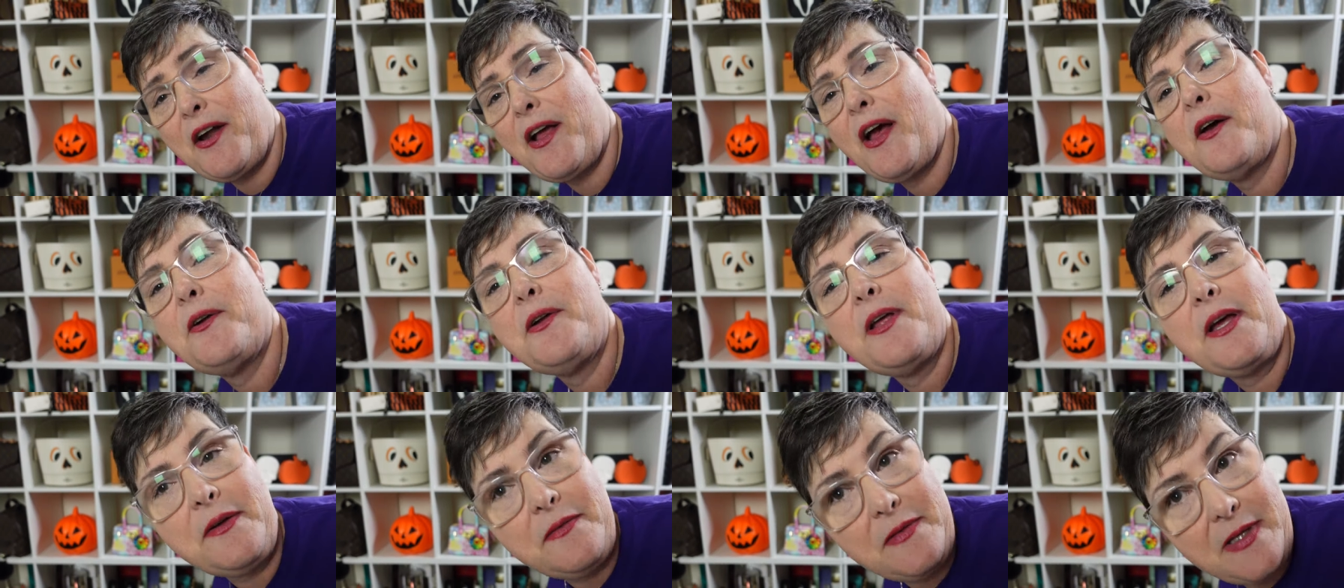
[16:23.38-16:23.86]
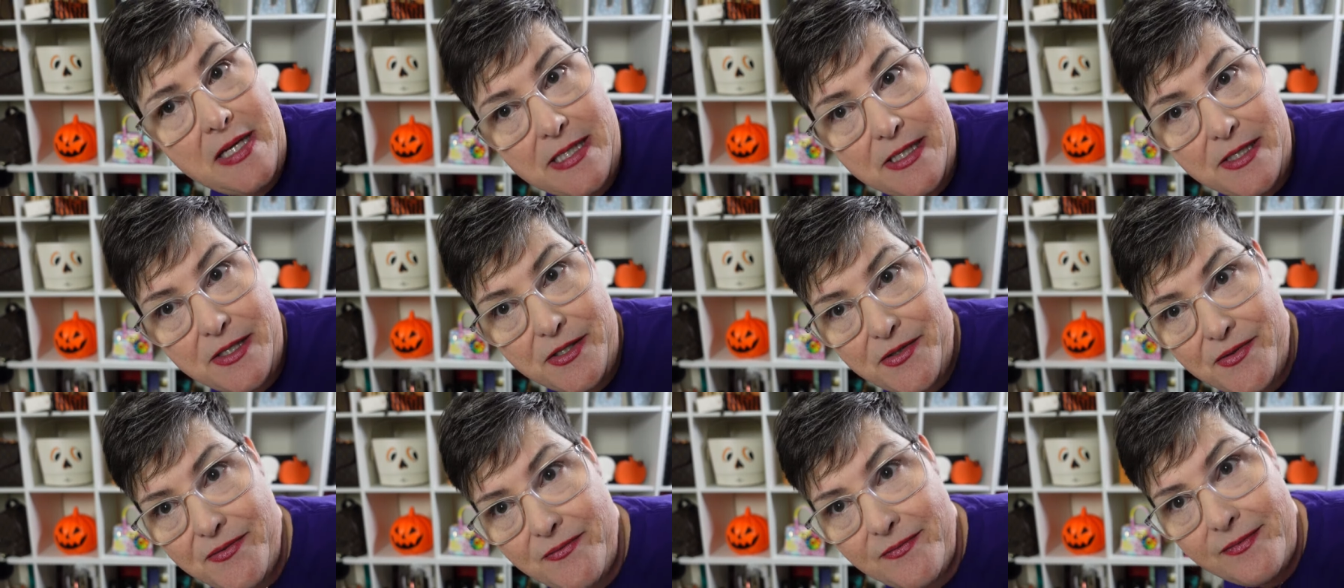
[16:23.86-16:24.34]
Oh no,
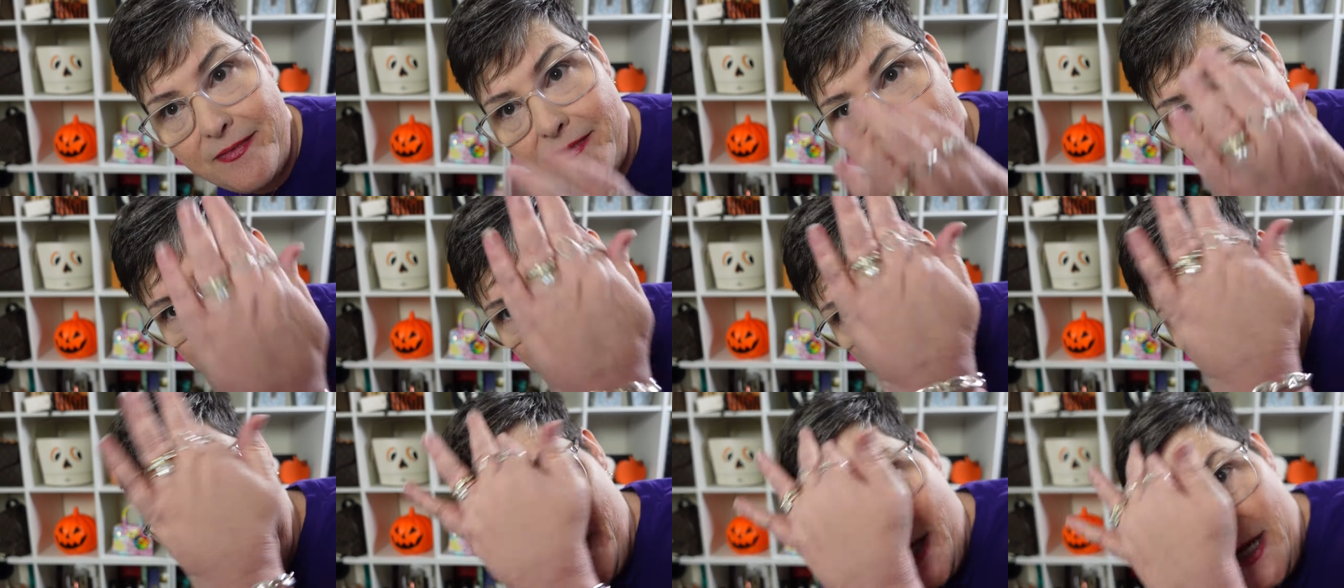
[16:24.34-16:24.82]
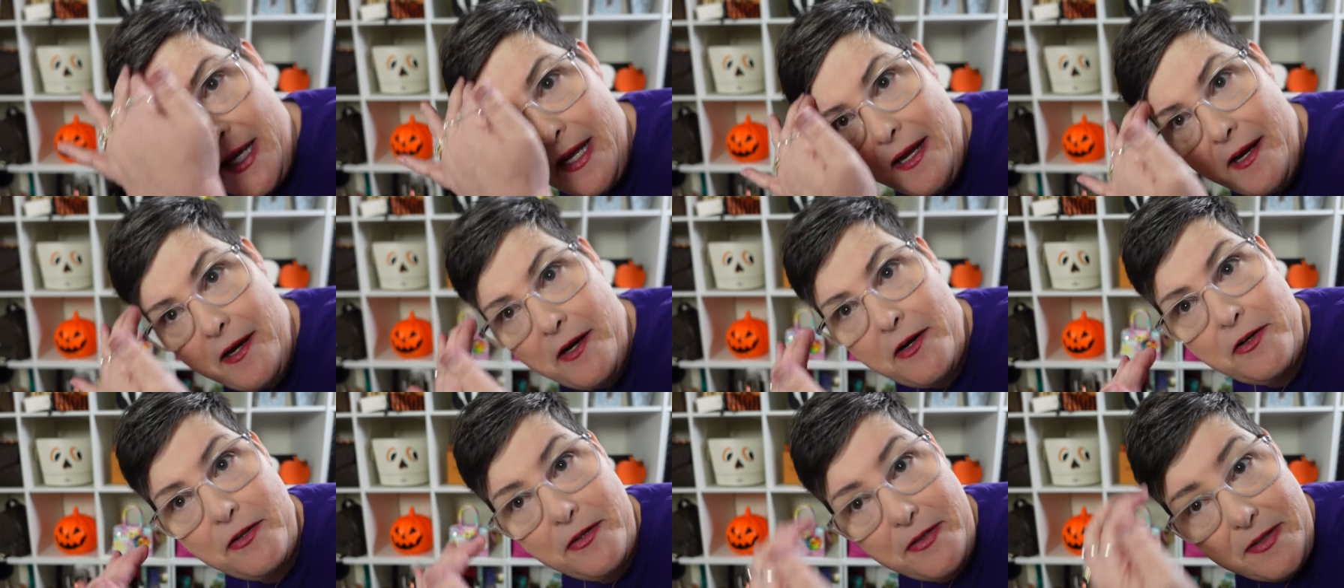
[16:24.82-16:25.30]
that's just my
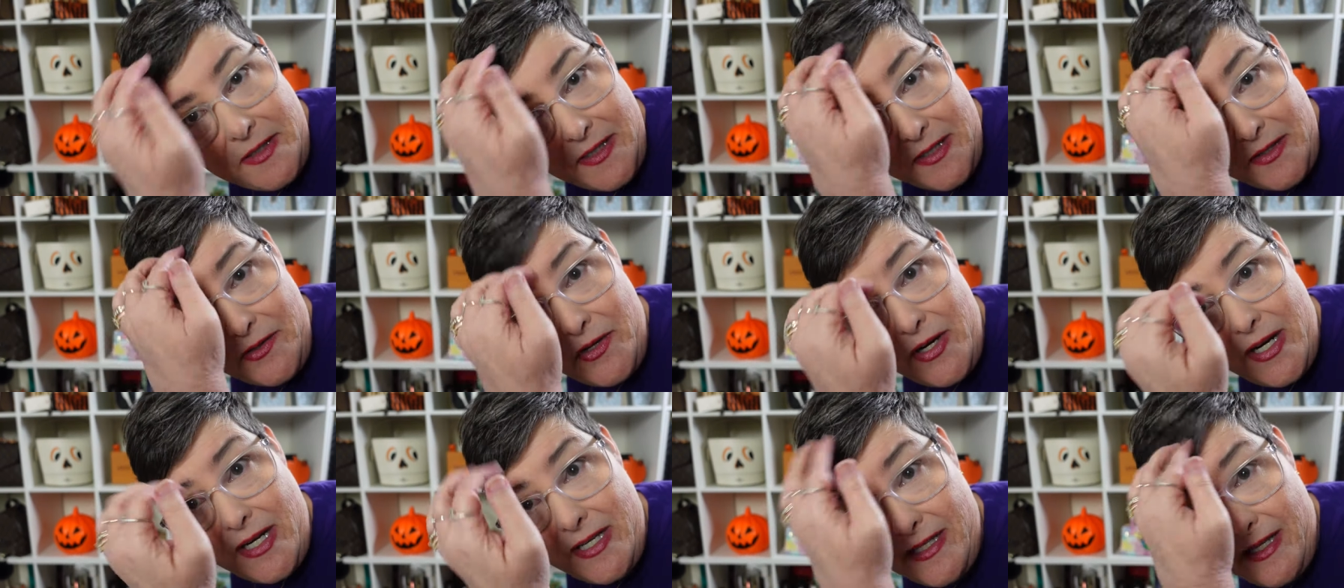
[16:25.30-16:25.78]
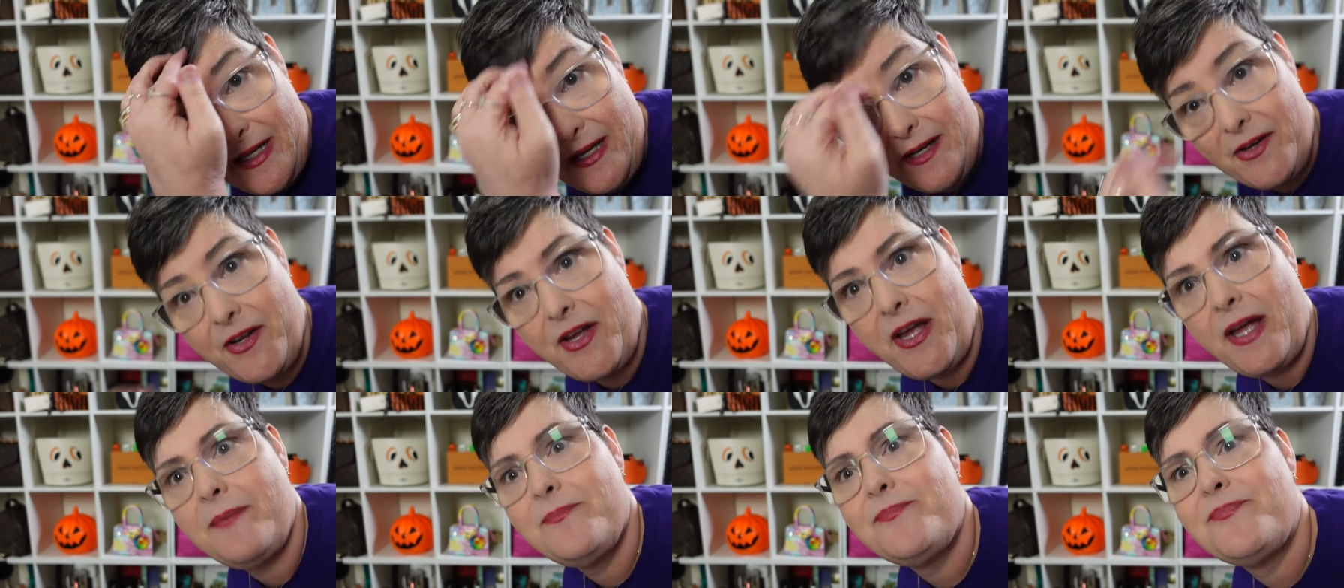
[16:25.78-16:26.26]
hair looks crazy.
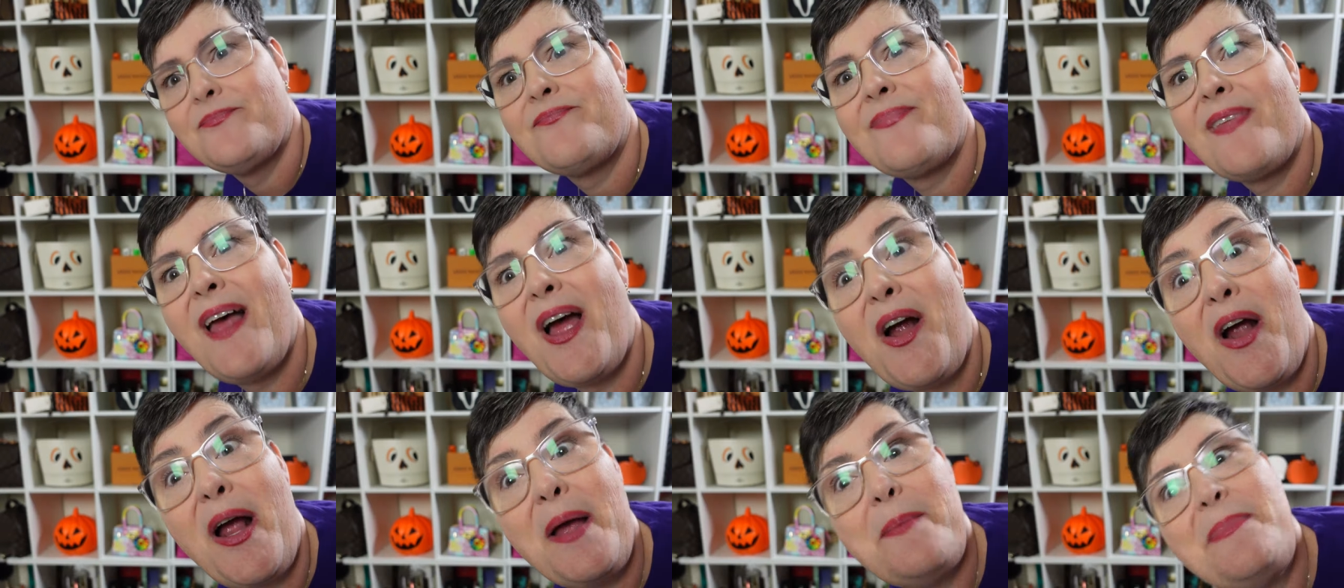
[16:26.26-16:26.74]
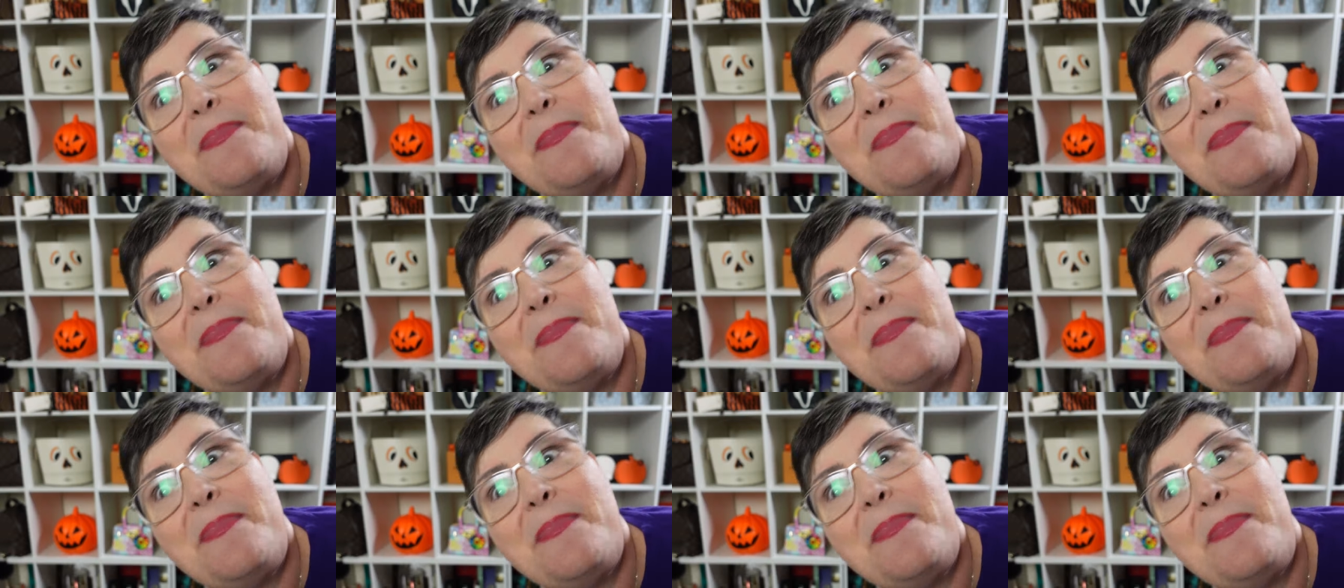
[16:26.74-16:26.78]
Okay. All right,